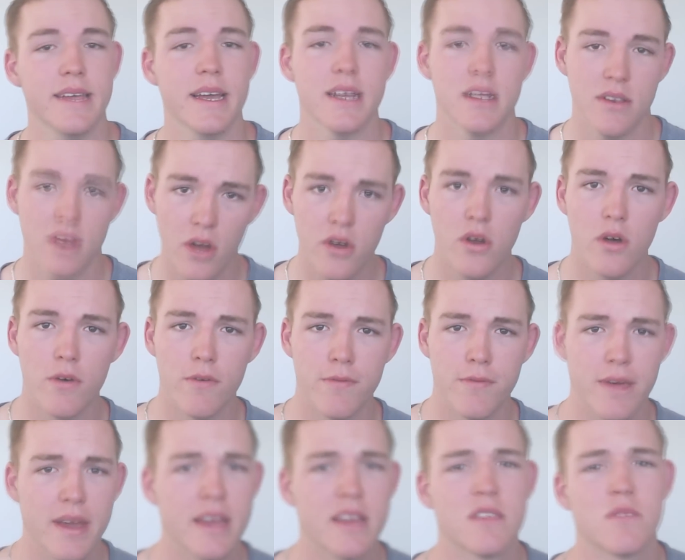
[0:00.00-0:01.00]
take note
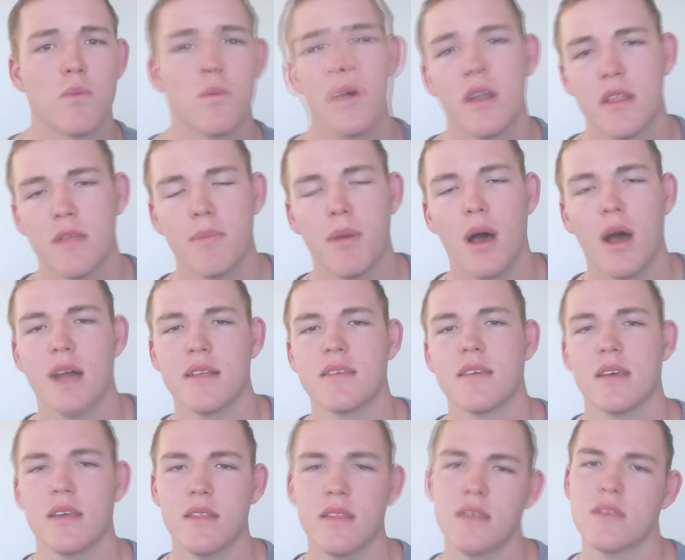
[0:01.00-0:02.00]
of is one of the
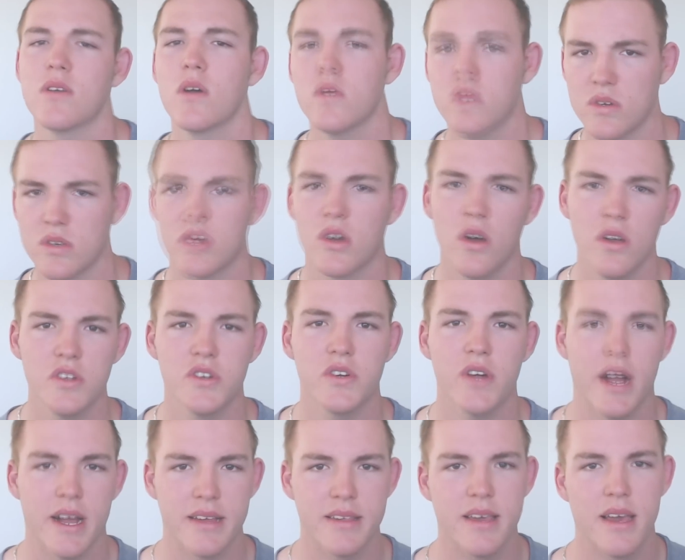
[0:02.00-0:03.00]
parts of the soldier's
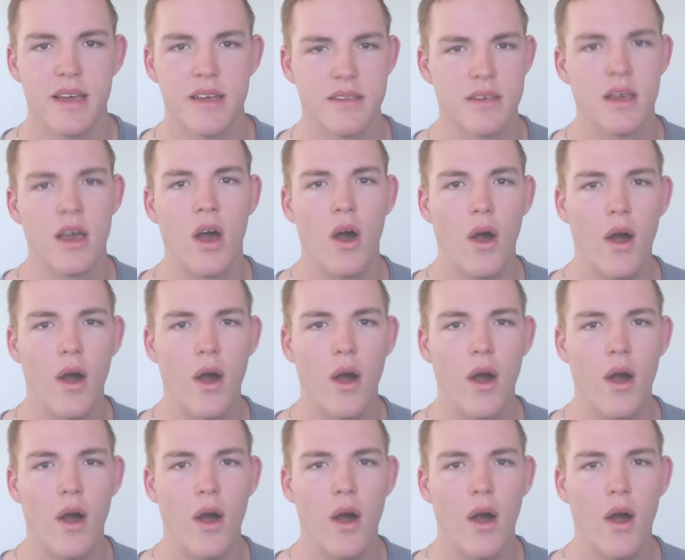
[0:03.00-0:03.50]
contract says,